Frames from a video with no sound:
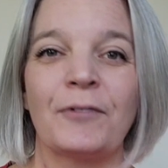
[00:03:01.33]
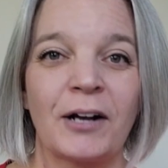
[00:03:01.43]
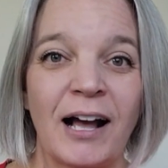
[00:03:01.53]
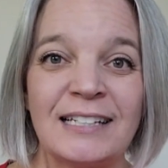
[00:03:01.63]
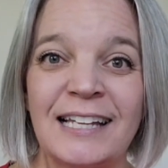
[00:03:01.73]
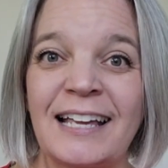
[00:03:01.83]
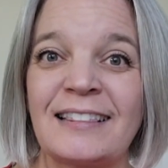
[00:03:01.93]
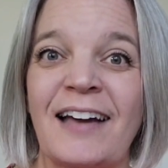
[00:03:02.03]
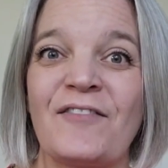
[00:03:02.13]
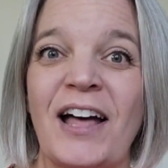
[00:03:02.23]
forgot to get
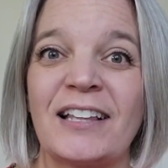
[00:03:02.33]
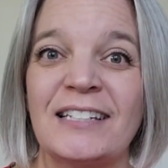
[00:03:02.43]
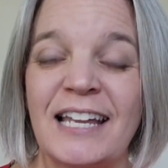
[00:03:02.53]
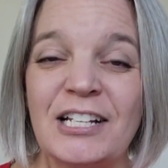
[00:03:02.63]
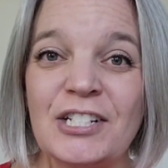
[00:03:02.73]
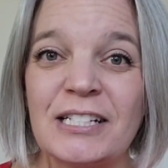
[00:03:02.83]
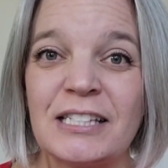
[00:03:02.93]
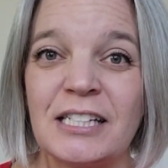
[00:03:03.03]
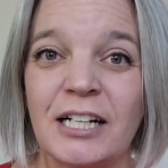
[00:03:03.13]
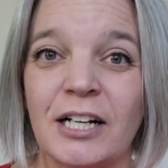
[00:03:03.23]
that validation
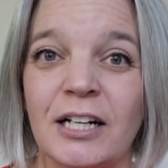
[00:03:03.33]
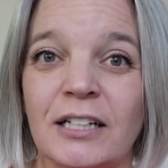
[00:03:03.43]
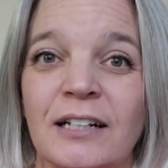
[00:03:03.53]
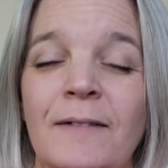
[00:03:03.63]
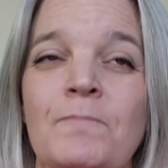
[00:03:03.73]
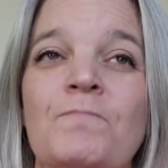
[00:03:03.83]
sticker.